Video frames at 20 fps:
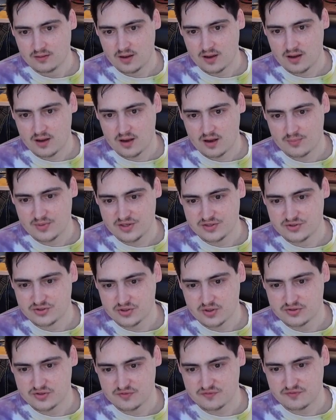
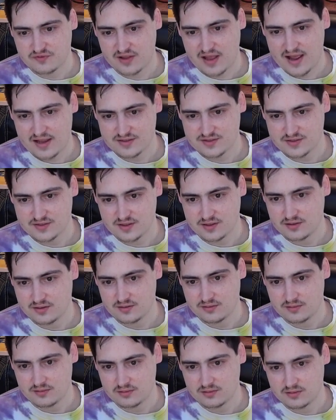Intro to Flask.
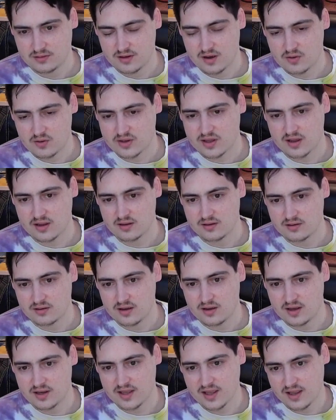Okay,
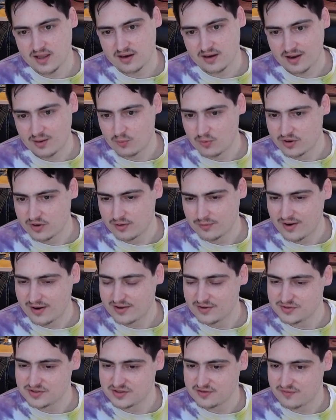again, I wonder why
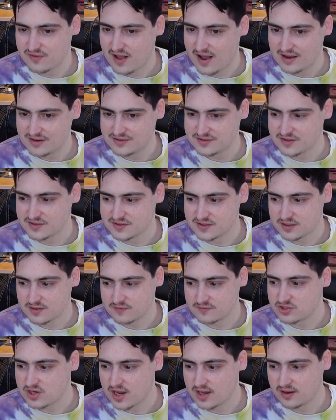using Flask instead
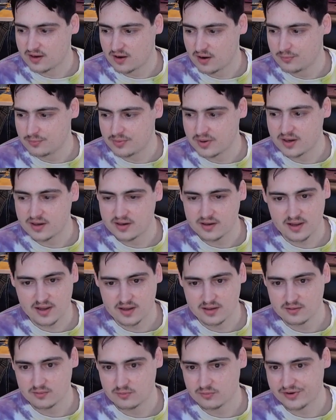of Django, but
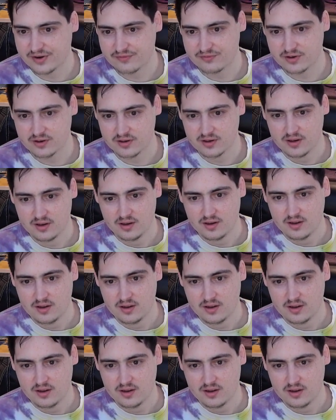hey, whatever.